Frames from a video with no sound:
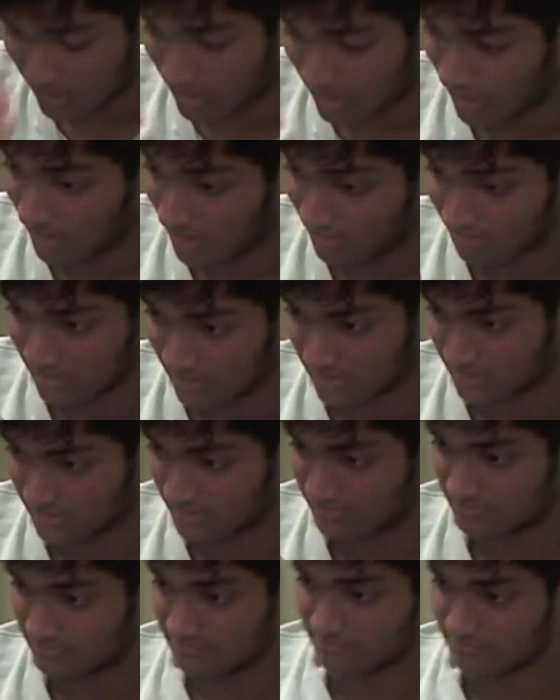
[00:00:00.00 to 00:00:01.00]
I'm
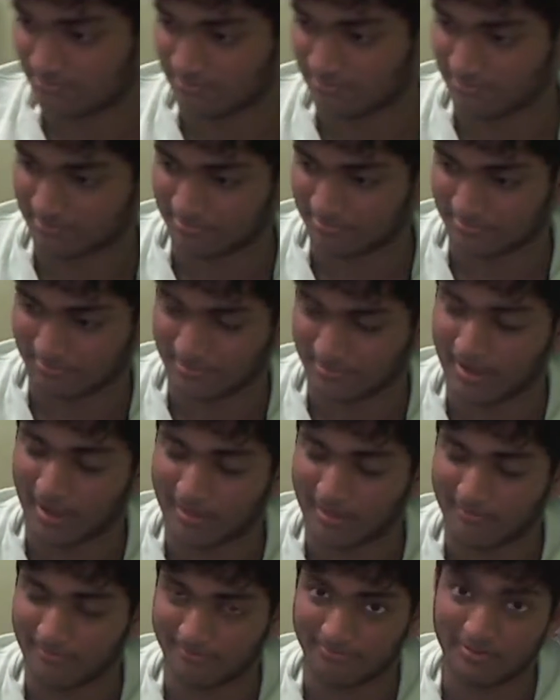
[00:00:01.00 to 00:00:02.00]
yeah,
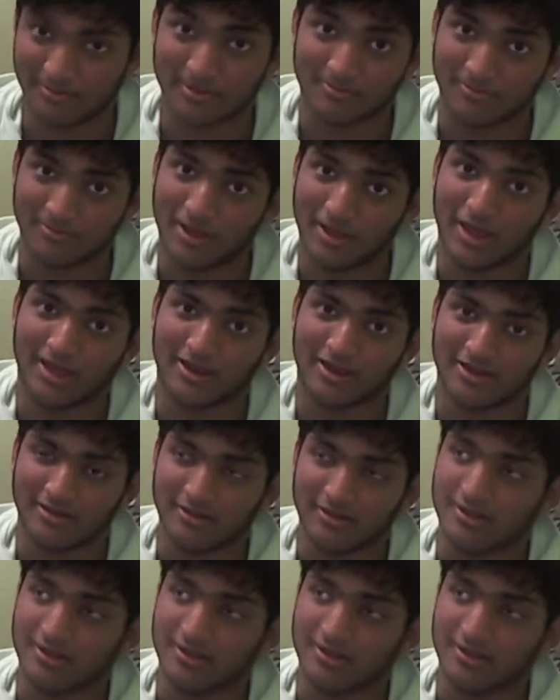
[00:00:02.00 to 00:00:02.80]
I'm pretty bad.